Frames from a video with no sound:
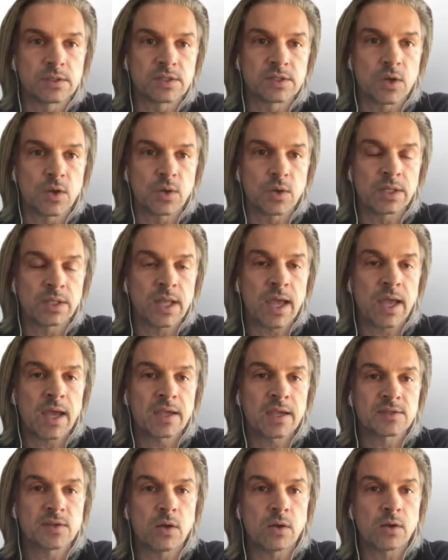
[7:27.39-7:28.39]
So it
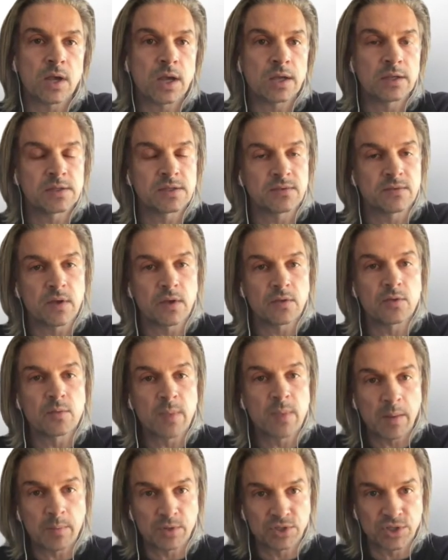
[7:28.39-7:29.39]
has all kinds of other
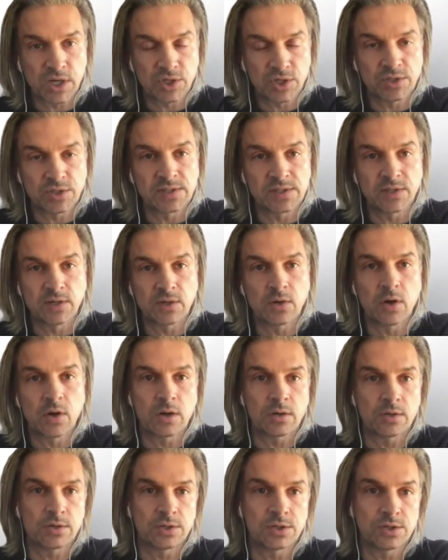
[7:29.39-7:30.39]
map projections that are
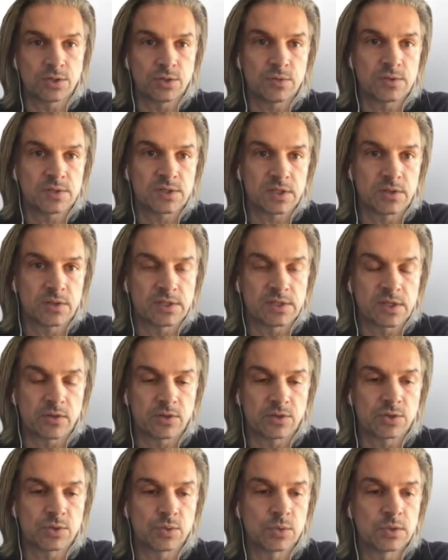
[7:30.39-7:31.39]
harder to use in these
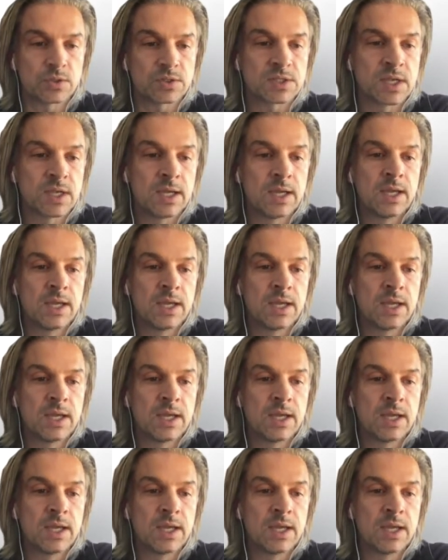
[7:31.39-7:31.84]
other tools.